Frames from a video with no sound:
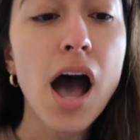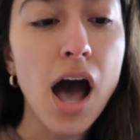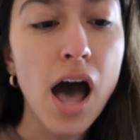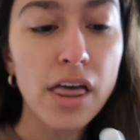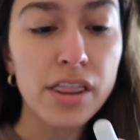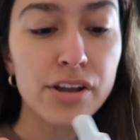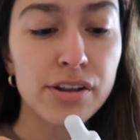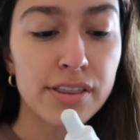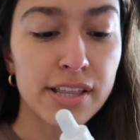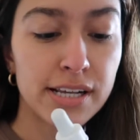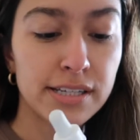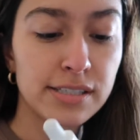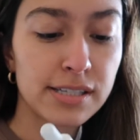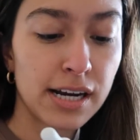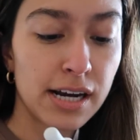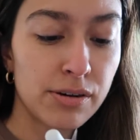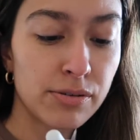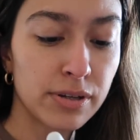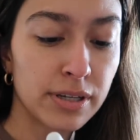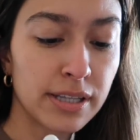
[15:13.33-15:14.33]
Other things
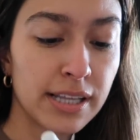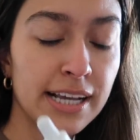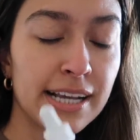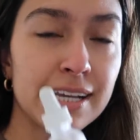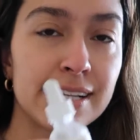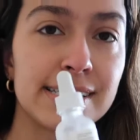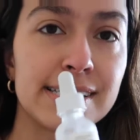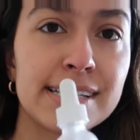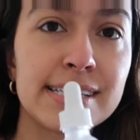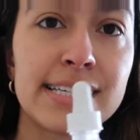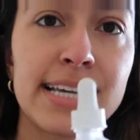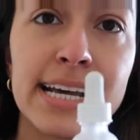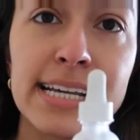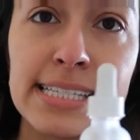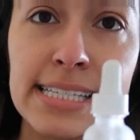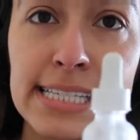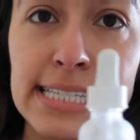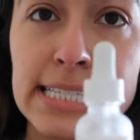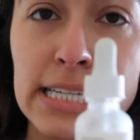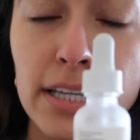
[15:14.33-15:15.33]
that I really like is this
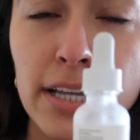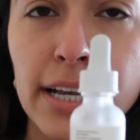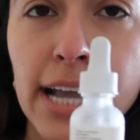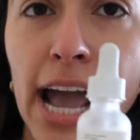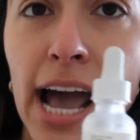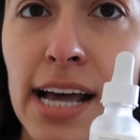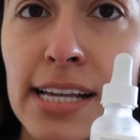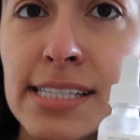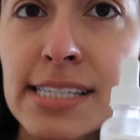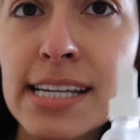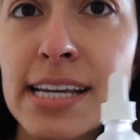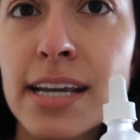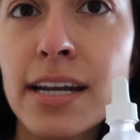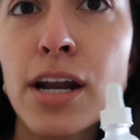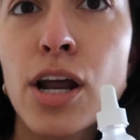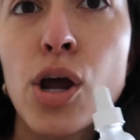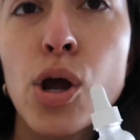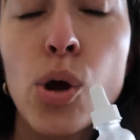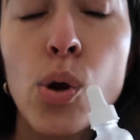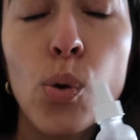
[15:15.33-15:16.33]
salicylic
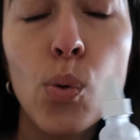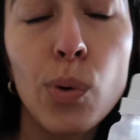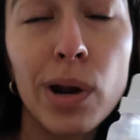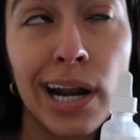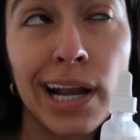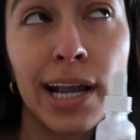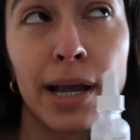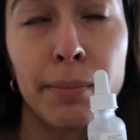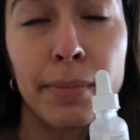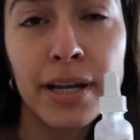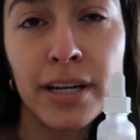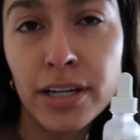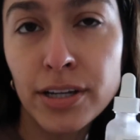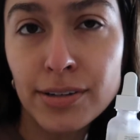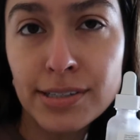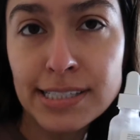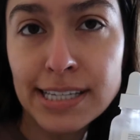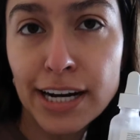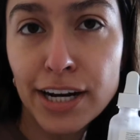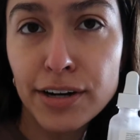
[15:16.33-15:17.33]
acid. When I get my
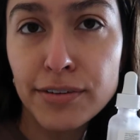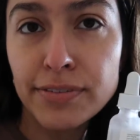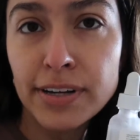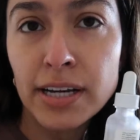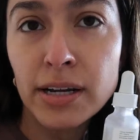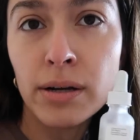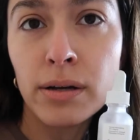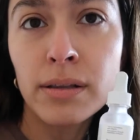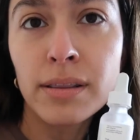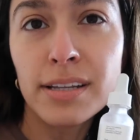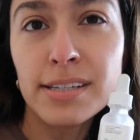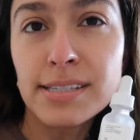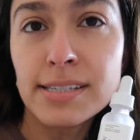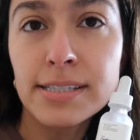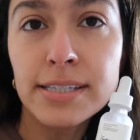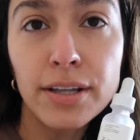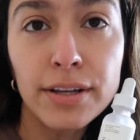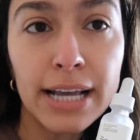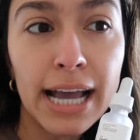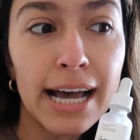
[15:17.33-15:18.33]
new CeraVe, the
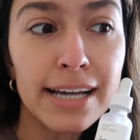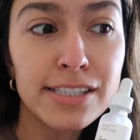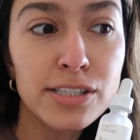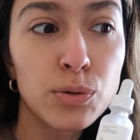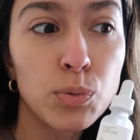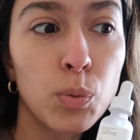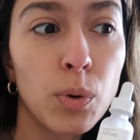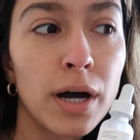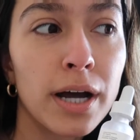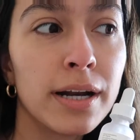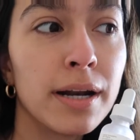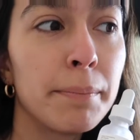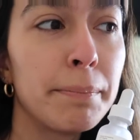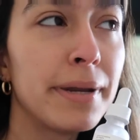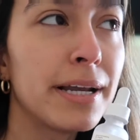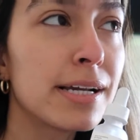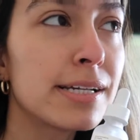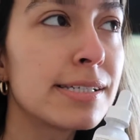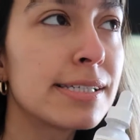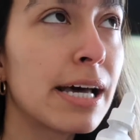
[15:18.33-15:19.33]
salicylic acid one,
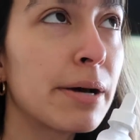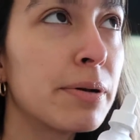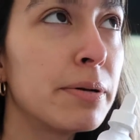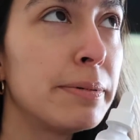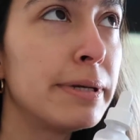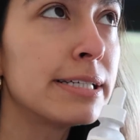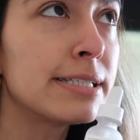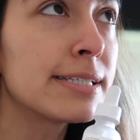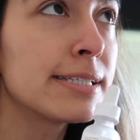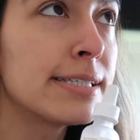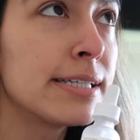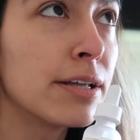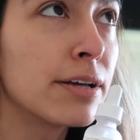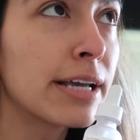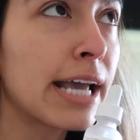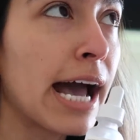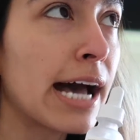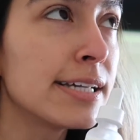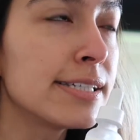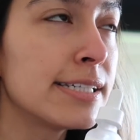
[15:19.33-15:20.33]
because that would be a
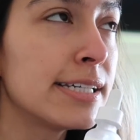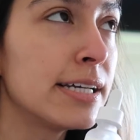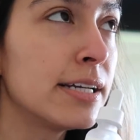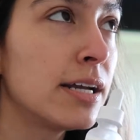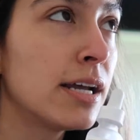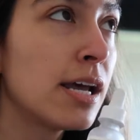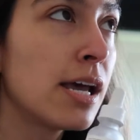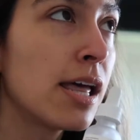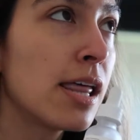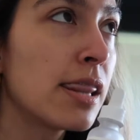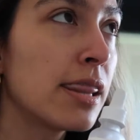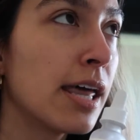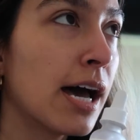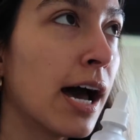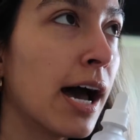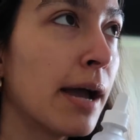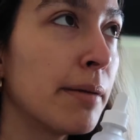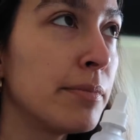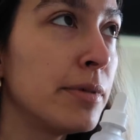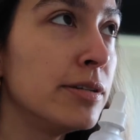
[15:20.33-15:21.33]
salicylic acid
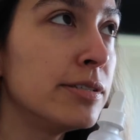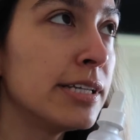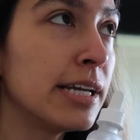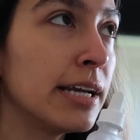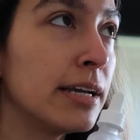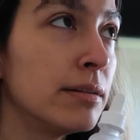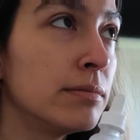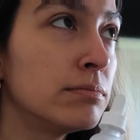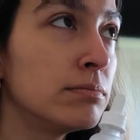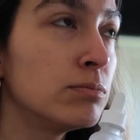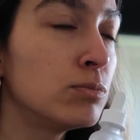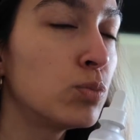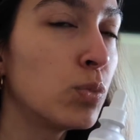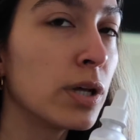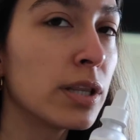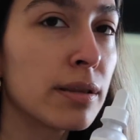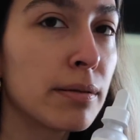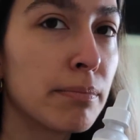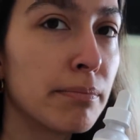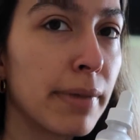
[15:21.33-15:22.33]
that I'm using
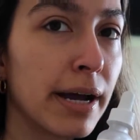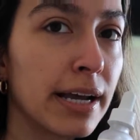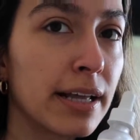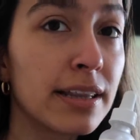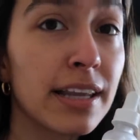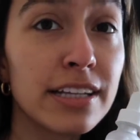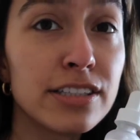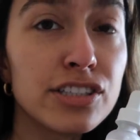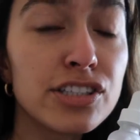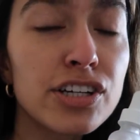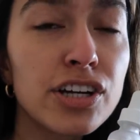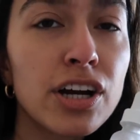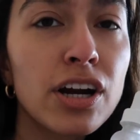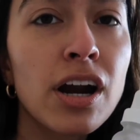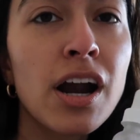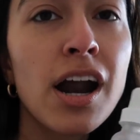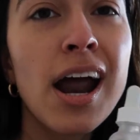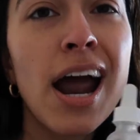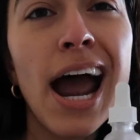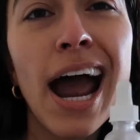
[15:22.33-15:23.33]
with my
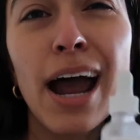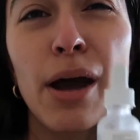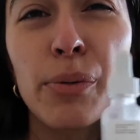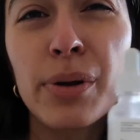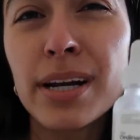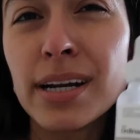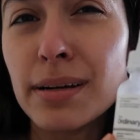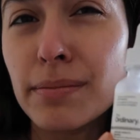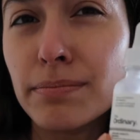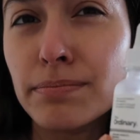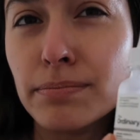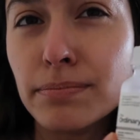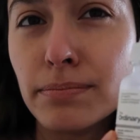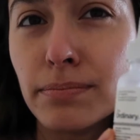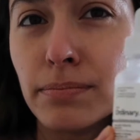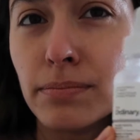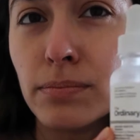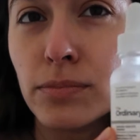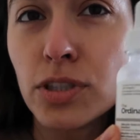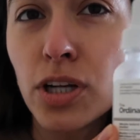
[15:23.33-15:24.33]
cleanser, I wouldn't
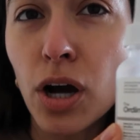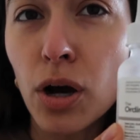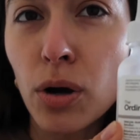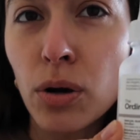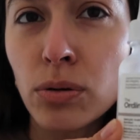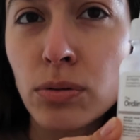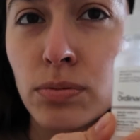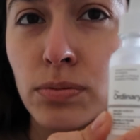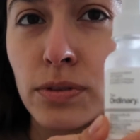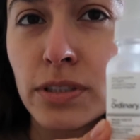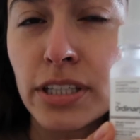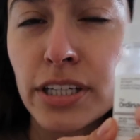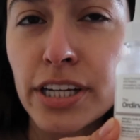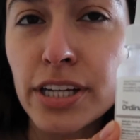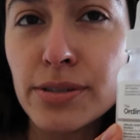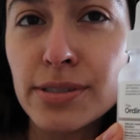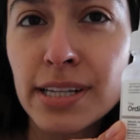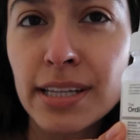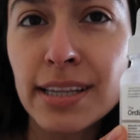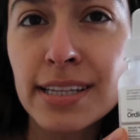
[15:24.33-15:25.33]
go to
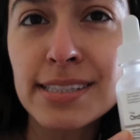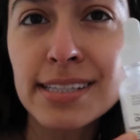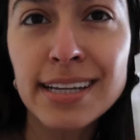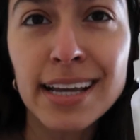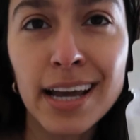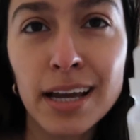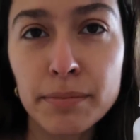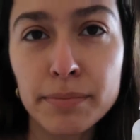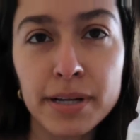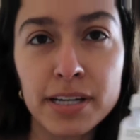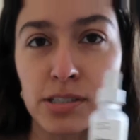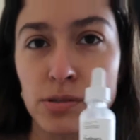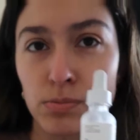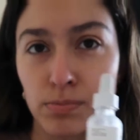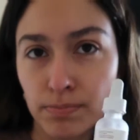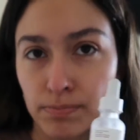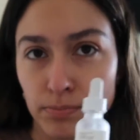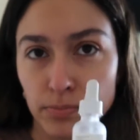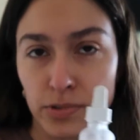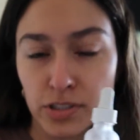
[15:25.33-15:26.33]
using this again because
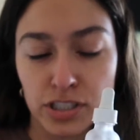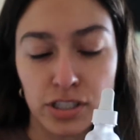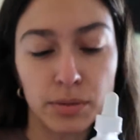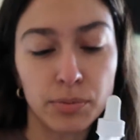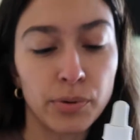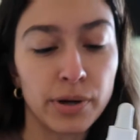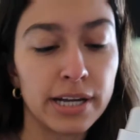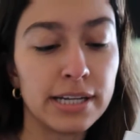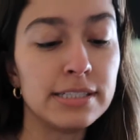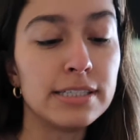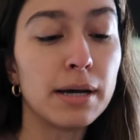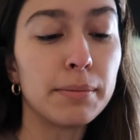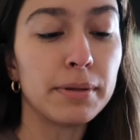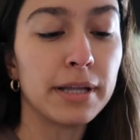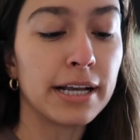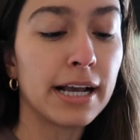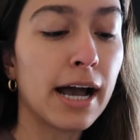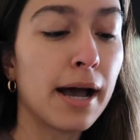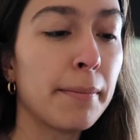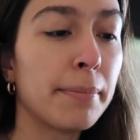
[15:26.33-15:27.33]
there's no point in
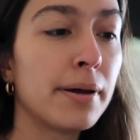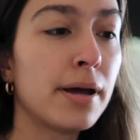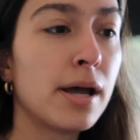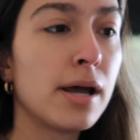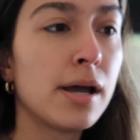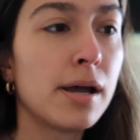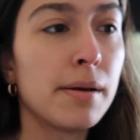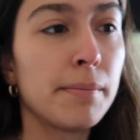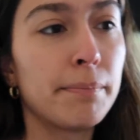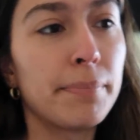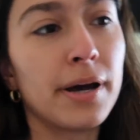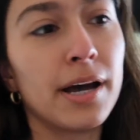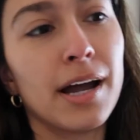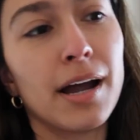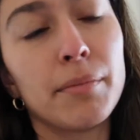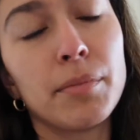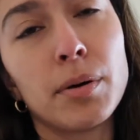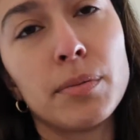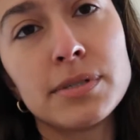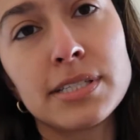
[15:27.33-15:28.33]
doubling up, but
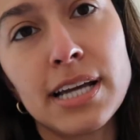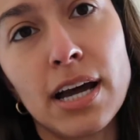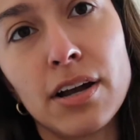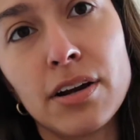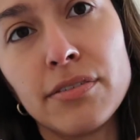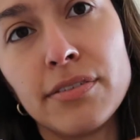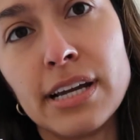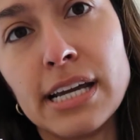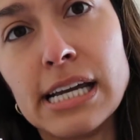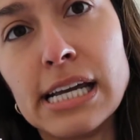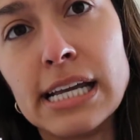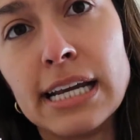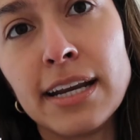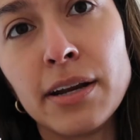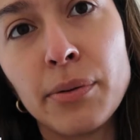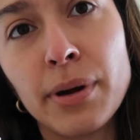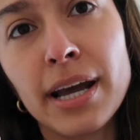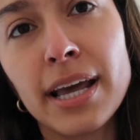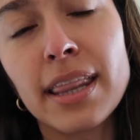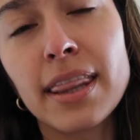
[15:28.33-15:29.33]
I'm almost out of it
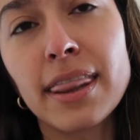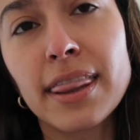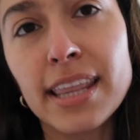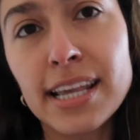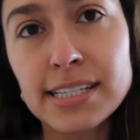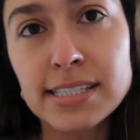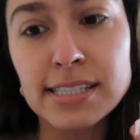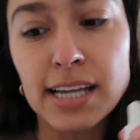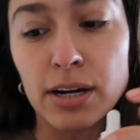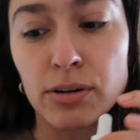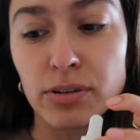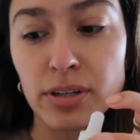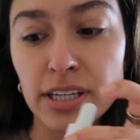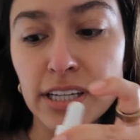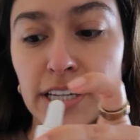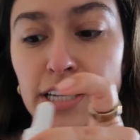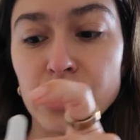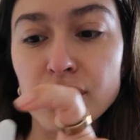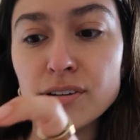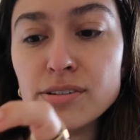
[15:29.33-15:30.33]
anyway. This I
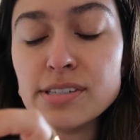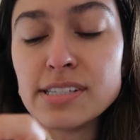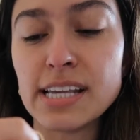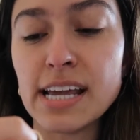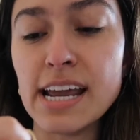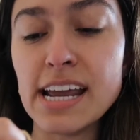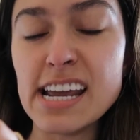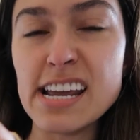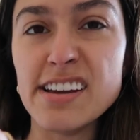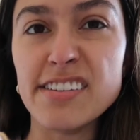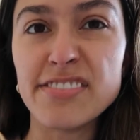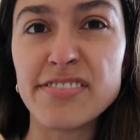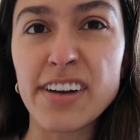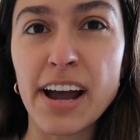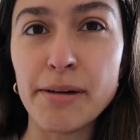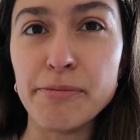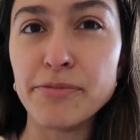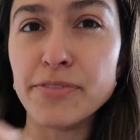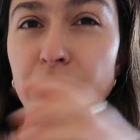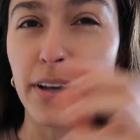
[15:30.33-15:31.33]
really use if
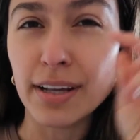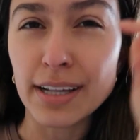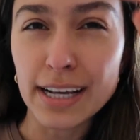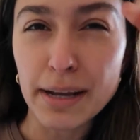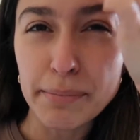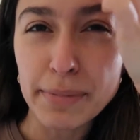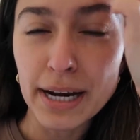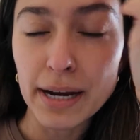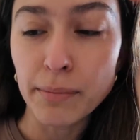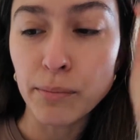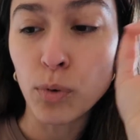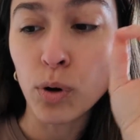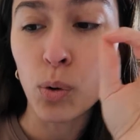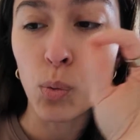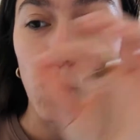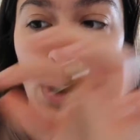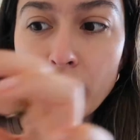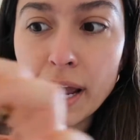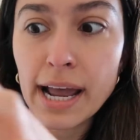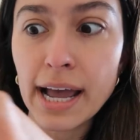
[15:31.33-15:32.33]
I'm feeling like I'm getting
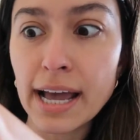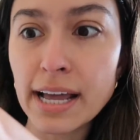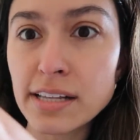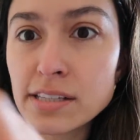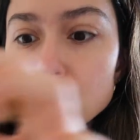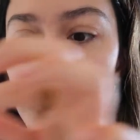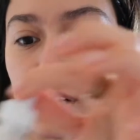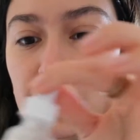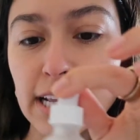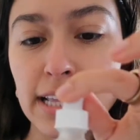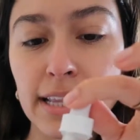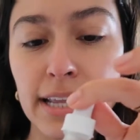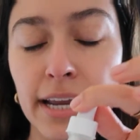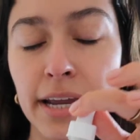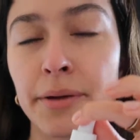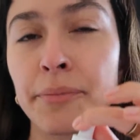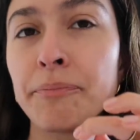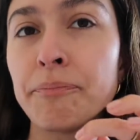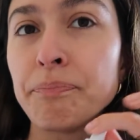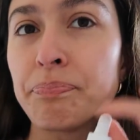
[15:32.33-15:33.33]
more whiteheads or
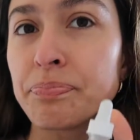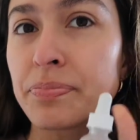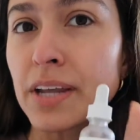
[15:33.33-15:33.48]
anything.